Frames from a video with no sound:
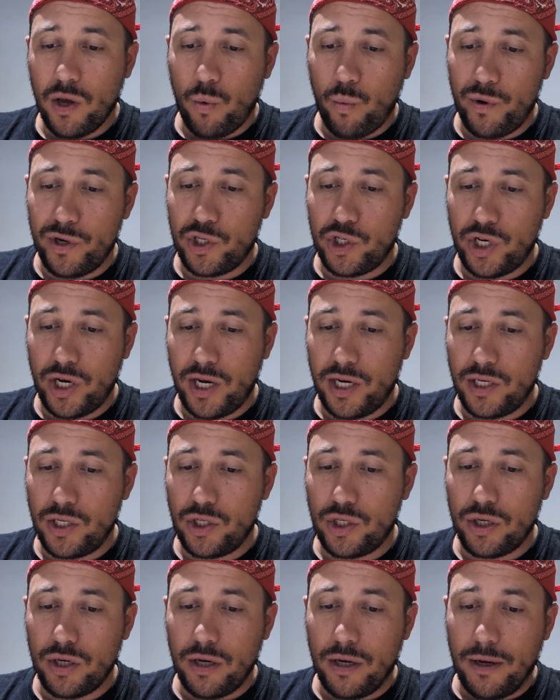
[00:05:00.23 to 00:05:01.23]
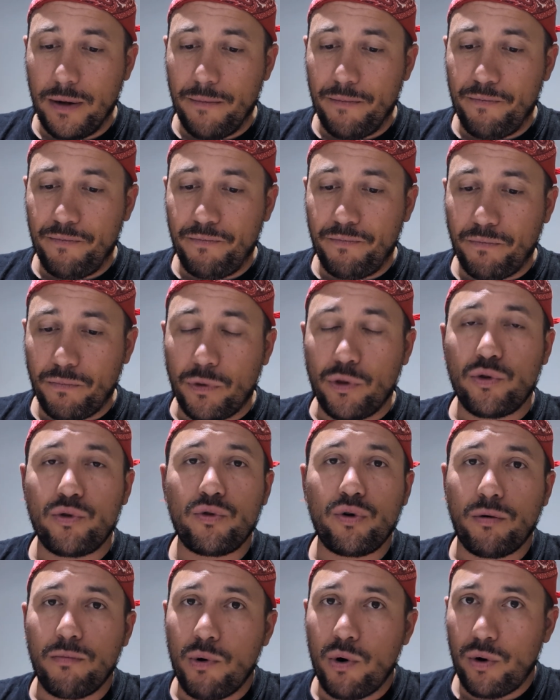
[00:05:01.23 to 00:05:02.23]
We change
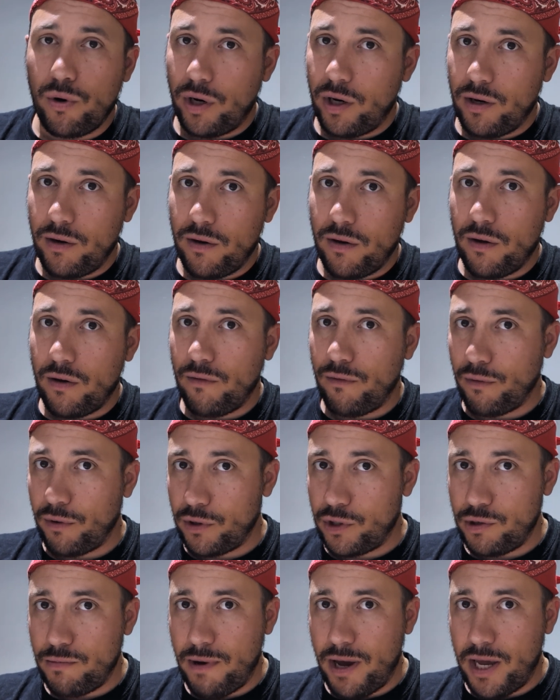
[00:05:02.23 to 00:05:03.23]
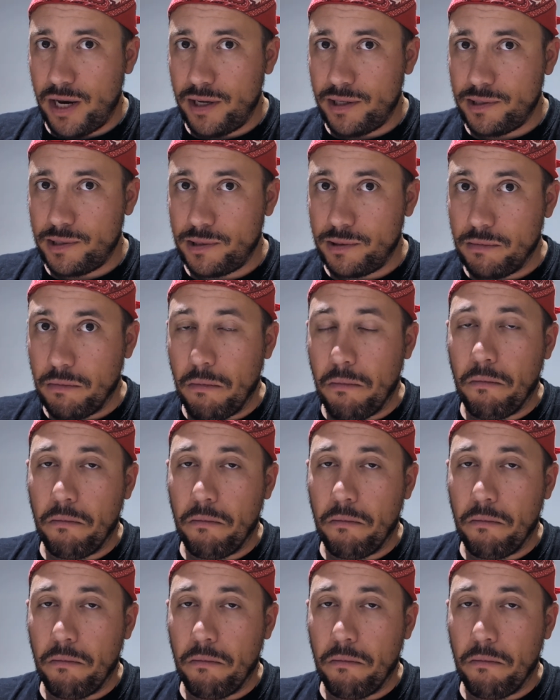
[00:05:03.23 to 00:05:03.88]
Tomori for Jimenez.